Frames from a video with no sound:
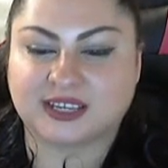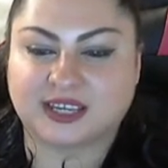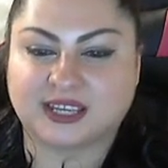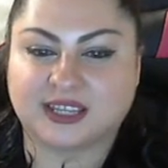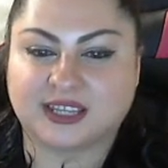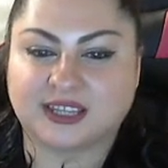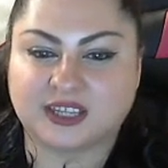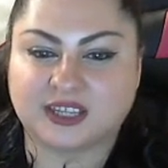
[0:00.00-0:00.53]

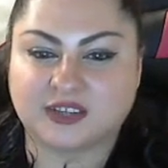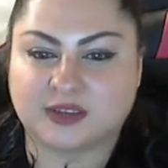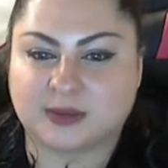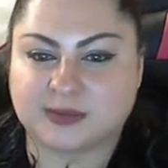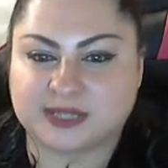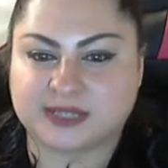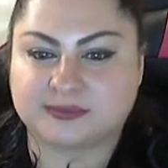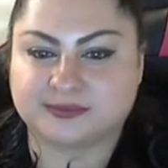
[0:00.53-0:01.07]
And then you
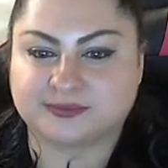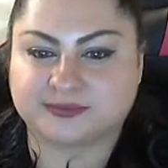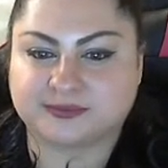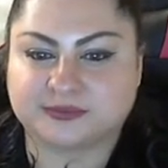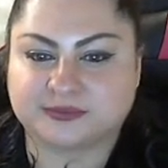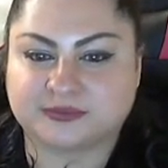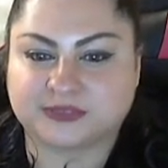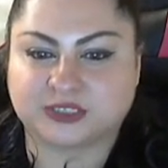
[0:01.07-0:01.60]
update.
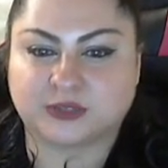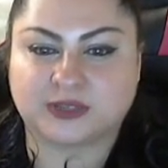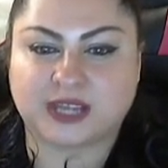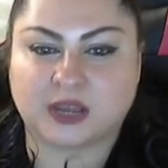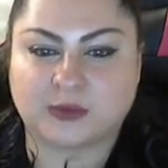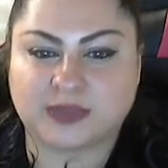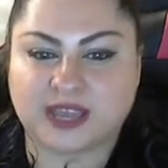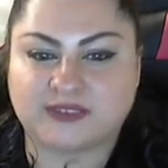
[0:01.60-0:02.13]
So
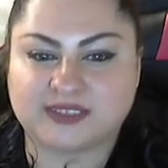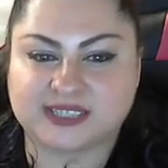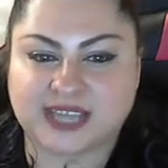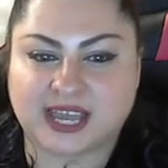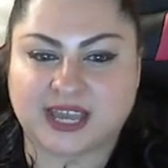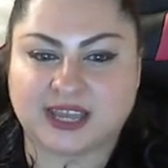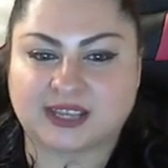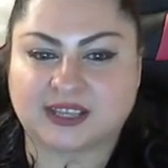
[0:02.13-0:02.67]
now we have a
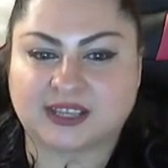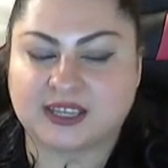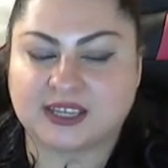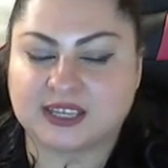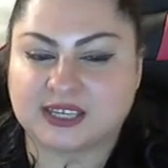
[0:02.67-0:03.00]
tag,